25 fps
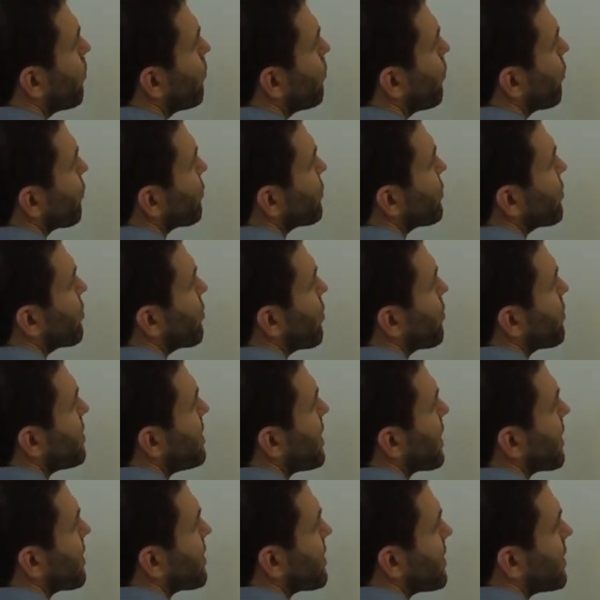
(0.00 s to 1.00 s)
moves to room
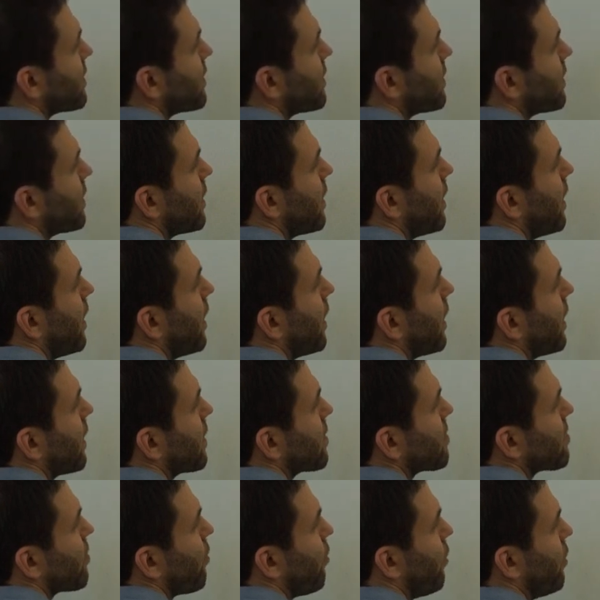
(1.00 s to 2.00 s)
6,
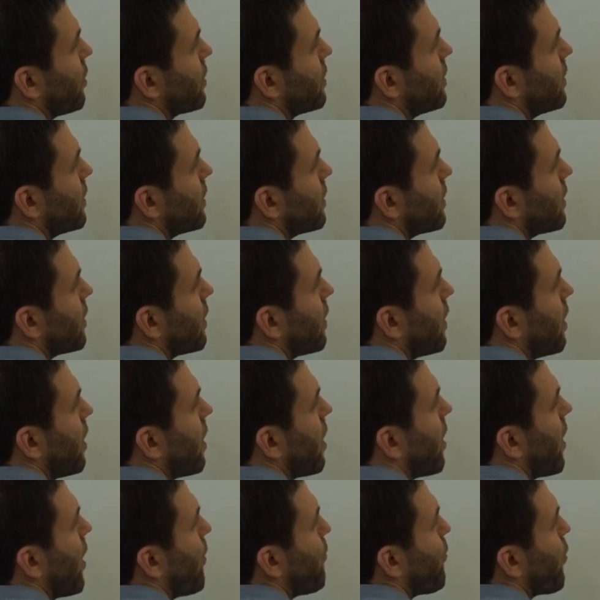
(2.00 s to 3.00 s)
and so on.
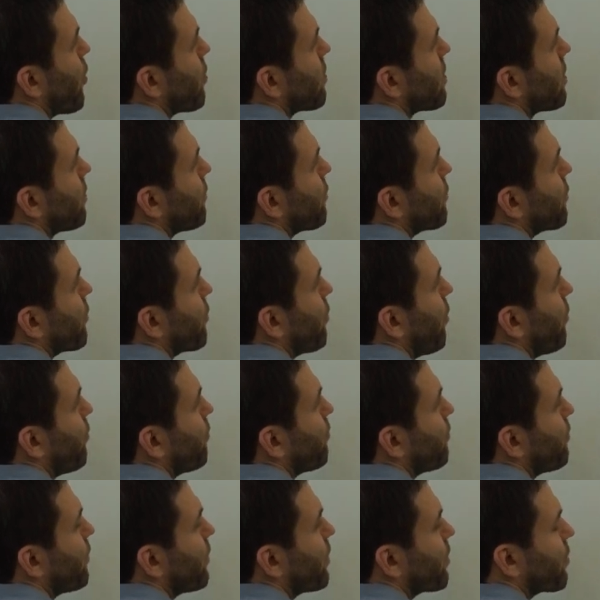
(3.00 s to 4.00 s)
A person
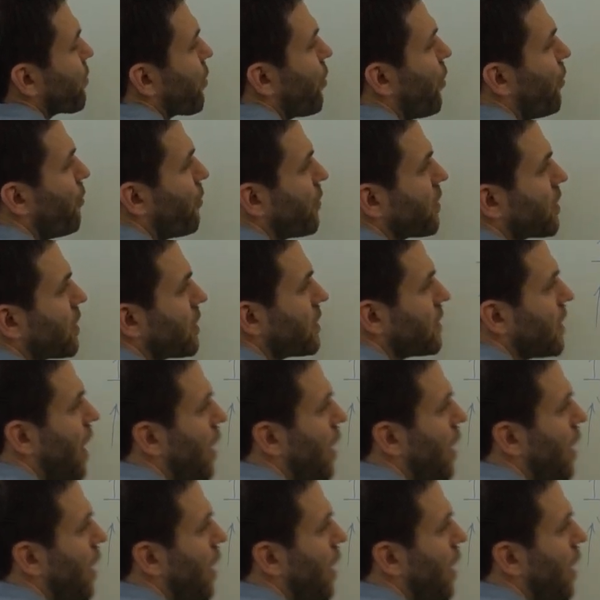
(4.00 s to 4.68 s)
from room